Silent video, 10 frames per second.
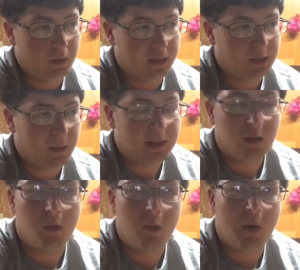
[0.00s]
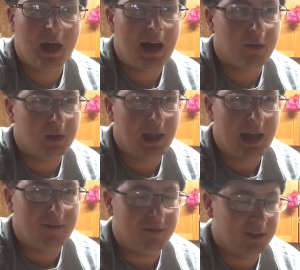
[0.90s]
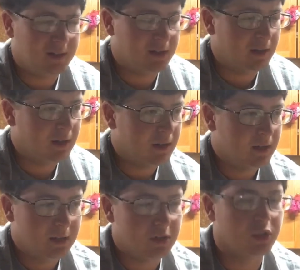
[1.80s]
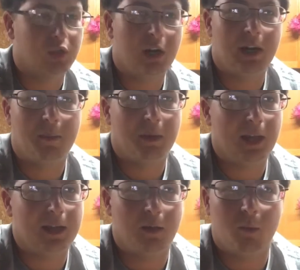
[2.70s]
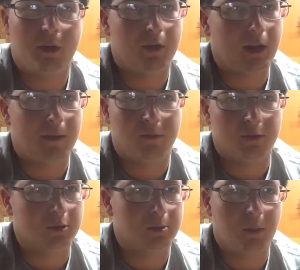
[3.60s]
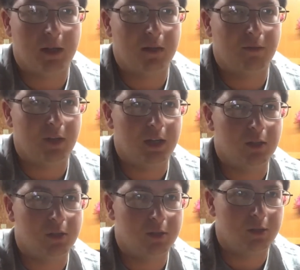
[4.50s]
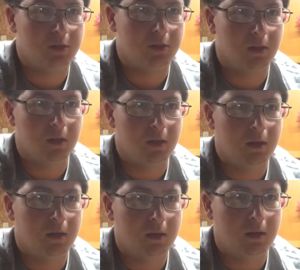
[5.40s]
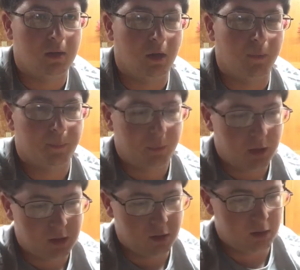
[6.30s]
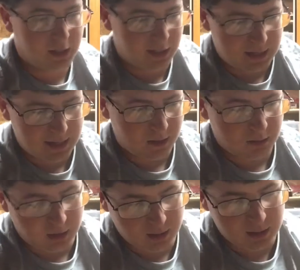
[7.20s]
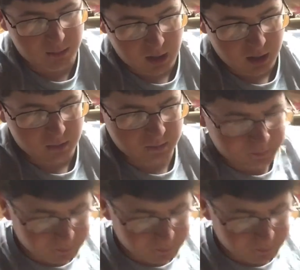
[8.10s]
That's about the only way I really have fished it. just straight up and down in wintertime for suspended fish. Just, you know, you let it down till it hits bottom.